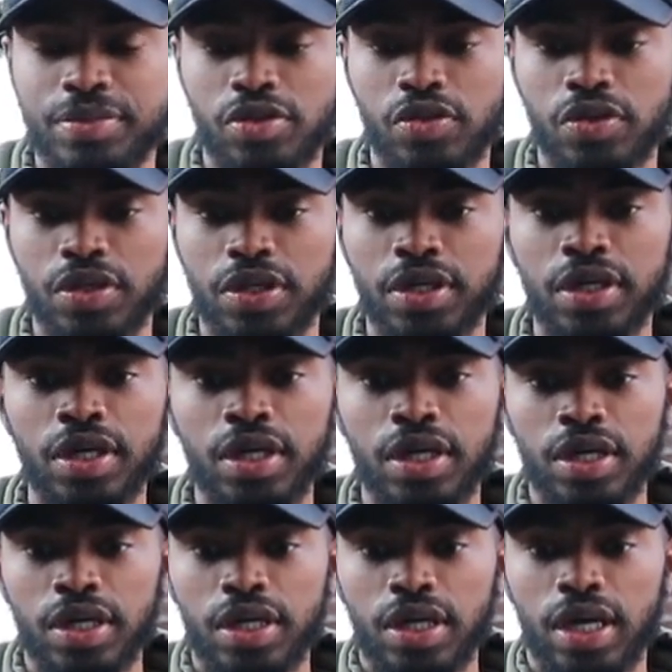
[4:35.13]
or
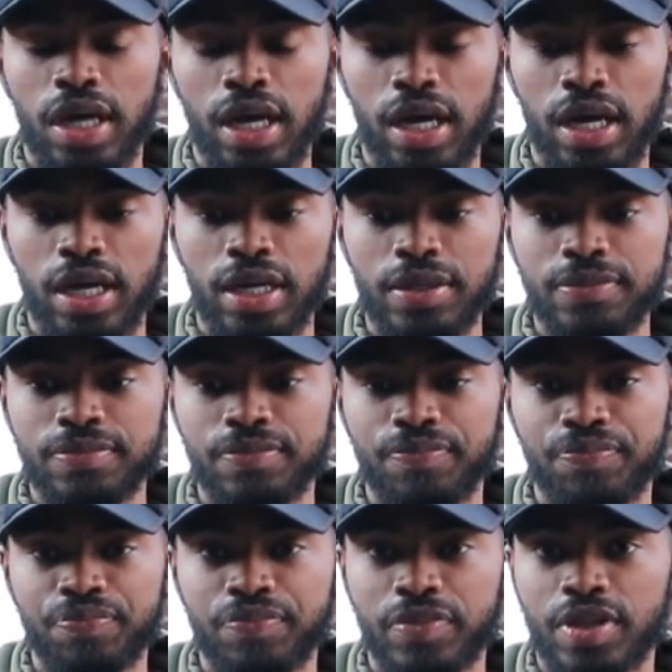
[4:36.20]

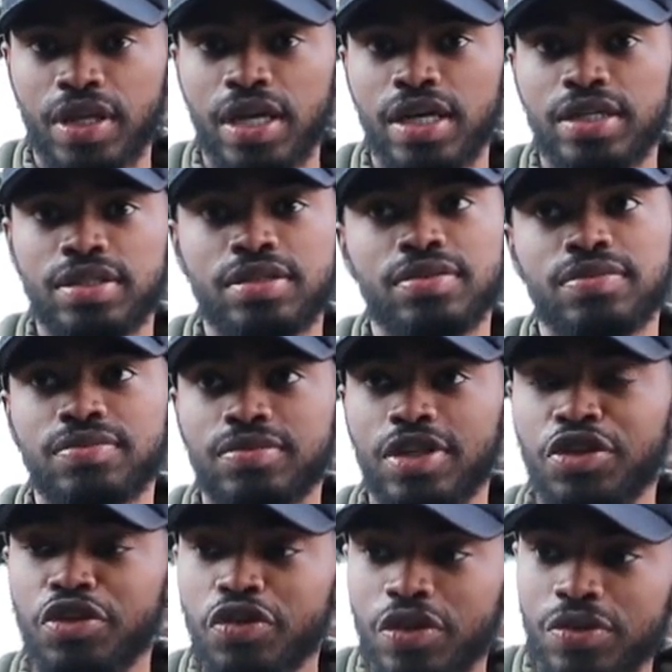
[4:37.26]

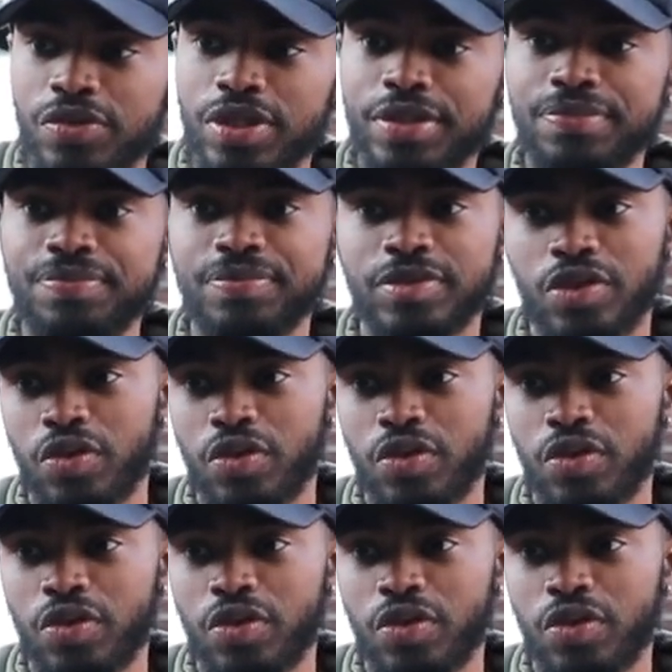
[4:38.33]
a newer one,